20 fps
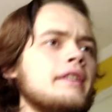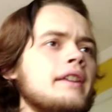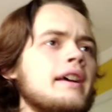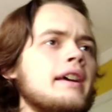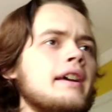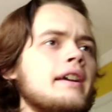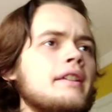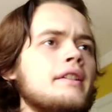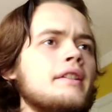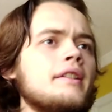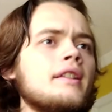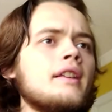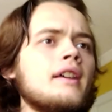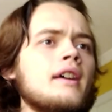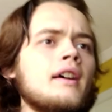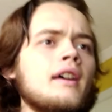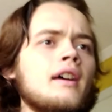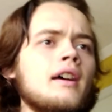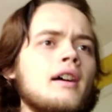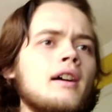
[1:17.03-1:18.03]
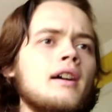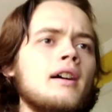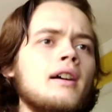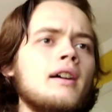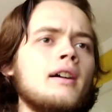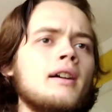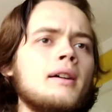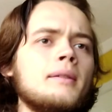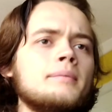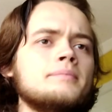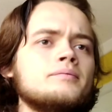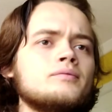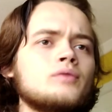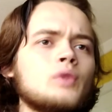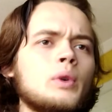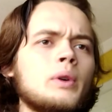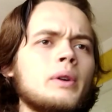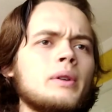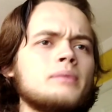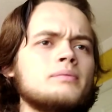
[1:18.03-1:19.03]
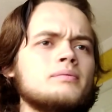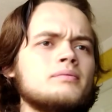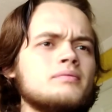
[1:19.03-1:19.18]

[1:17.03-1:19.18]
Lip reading: days, or